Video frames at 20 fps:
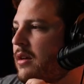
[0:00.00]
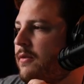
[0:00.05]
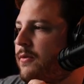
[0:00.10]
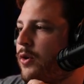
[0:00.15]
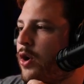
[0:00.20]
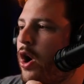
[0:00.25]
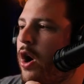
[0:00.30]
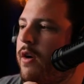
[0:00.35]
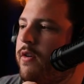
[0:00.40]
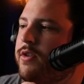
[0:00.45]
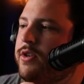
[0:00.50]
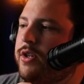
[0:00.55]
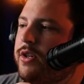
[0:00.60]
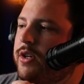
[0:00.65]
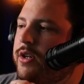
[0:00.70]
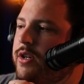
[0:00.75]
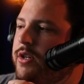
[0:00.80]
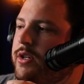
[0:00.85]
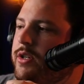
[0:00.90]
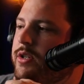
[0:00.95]
For
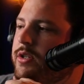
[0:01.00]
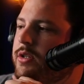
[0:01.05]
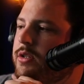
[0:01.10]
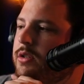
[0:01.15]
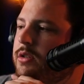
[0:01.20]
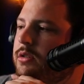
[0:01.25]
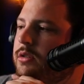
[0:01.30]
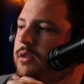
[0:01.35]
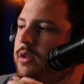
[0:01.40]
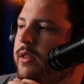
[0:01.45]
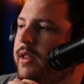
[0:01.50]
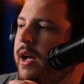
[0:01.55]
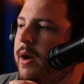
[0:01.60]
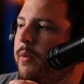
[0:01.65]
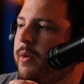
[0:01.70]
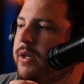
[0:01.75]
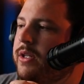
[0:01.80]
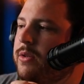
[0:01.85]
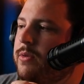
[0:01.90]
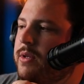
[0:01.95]
harvesters that
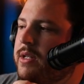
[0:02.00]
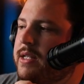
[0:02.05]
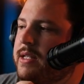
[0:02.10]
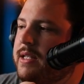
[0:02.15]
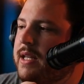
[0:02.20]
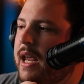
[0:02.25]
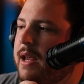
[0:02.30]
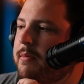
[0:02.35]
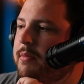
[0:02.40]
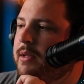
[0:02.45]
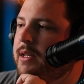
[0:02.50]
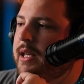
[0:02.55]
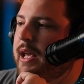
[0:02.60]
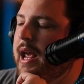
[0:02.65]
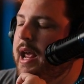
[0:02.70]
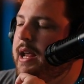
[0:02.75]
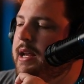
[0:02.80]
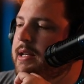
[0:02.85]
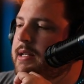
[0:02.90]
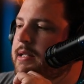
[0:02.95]
want to escape
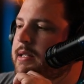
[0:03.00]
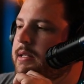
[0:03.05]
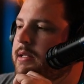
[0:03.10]
ganks,